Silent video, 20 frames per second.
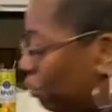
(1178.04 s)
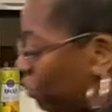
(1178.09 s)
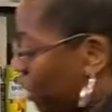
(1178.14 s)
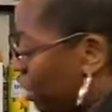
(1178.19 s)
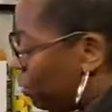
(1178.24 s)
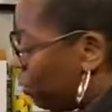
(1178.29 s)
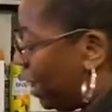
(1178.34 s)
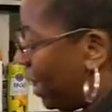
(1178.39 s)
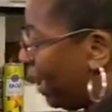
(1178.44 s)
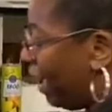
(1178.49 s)
them, they
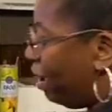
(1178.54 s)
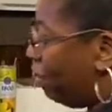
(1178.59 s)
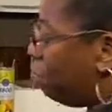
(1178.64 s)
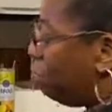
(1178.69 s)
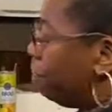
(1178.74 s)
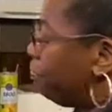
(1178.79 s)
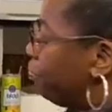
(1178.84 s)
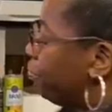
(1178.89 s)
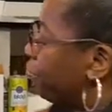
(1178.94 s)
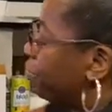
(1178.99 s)
were out.
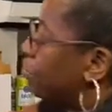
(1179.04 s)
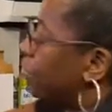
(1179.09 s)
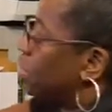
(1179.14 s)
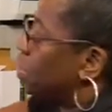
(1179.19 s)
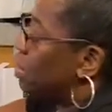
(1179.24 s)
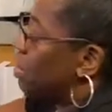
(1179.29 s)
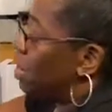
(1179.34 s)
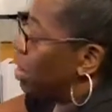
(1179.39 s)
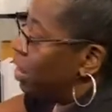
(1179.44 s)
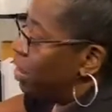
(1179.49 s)

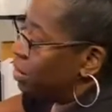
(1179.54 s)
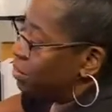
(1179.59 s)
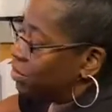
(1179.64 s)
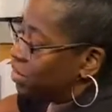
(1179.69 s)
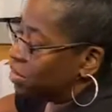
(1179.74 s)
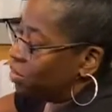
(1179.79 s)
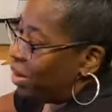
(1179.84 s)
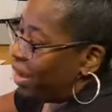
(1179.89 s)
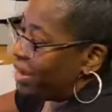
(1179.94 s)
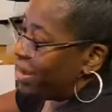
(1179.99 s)

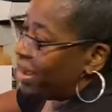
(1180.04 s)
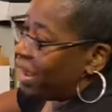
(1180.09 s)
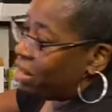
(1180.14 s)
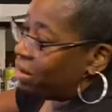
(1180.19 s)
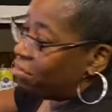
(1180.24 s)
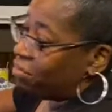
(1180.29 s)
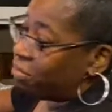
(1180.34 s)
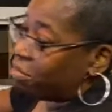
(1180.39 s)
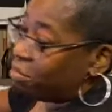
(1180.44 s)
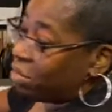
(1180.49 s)
So I got
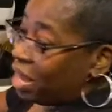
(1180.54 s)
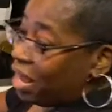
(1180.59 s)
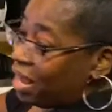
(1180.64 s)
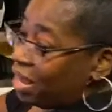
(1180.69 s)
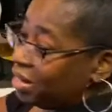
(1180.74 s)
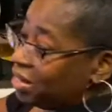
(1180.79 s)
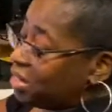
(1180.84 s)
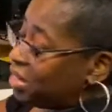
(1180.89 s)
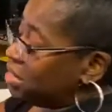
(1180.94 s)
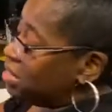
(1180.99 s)
them from
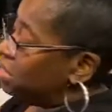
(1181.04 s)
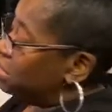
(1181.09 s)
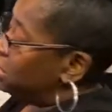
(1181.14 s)
Conde.